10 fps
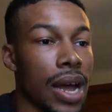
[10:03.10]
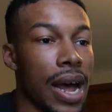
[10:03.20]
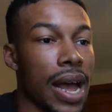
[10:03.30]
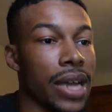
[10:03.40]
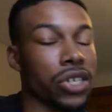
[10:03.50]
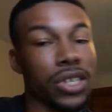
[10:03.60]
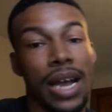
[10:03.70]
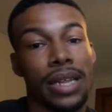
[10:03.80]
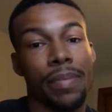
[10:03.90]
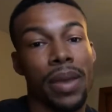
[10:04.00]
actually
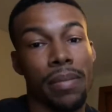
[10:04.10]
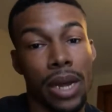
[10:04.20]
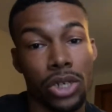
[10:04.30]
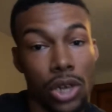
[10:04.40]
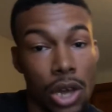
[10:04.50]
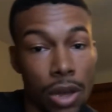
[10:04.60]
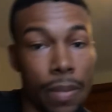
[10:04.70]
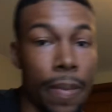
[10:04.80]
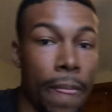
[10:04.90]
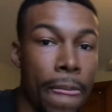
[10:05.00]
got to pick my
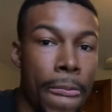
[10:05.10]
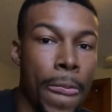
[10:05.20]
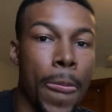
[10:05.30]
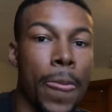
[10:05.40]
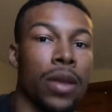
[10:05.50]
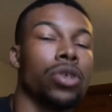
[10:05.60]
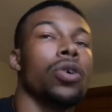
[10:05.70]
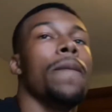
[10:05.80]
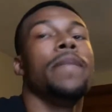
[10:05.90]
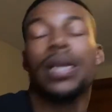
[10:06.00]
job.
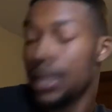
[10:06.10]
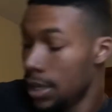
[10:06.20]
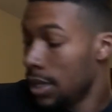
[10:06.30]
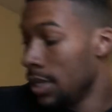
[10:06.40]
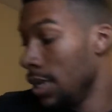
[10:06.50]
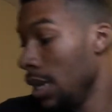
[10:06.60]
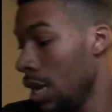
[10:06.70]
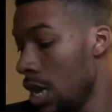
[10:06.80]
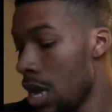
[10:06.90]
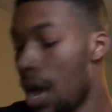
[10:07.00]
So basically,
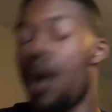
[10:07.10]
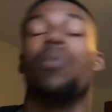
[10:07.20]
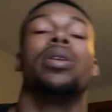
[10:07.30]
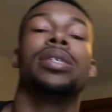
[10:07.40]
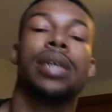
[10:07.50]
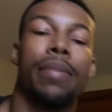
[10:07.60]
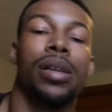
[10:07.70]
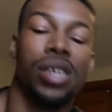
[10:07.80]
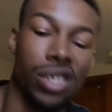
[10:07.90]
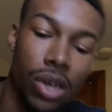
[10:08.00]
I went inside my
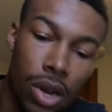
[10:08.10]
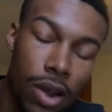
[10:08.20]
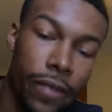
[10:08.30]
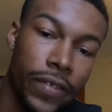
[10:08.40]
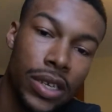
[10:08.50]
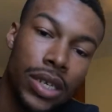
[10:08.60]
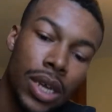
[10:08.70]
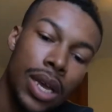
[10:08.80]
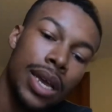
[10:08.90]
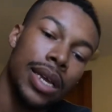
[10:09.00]
liaison office,
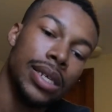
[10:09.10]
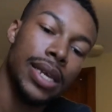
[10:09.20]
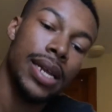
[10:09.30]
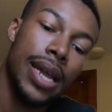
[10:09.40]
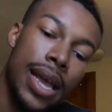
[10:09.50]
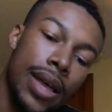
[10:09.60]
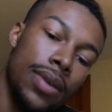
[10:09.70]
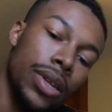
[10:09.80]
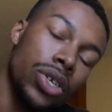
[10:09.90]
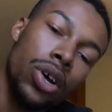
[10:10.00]
sat
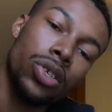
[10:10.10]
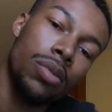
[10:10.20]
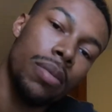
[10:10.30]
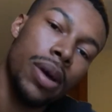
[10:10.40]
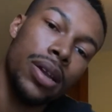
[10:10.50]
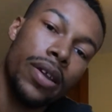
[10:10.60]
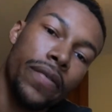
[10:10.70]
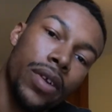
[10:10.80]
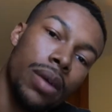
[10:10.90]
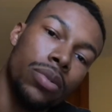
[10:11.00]
down, and talked to me about a
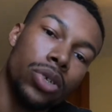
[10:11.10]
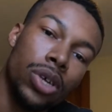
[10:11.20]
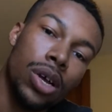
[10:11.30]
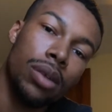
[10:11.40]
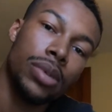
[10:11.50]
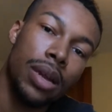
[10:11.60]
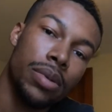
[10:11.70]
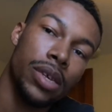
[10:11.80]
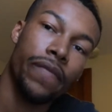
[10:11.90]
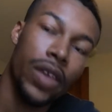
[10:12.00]
different couple jobs that
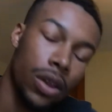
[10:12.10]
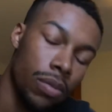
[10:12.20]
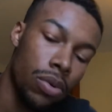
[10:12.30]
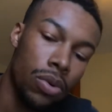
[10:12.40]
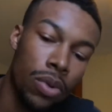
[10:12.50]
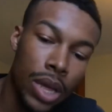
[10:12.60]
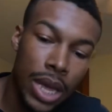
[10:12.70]
was available.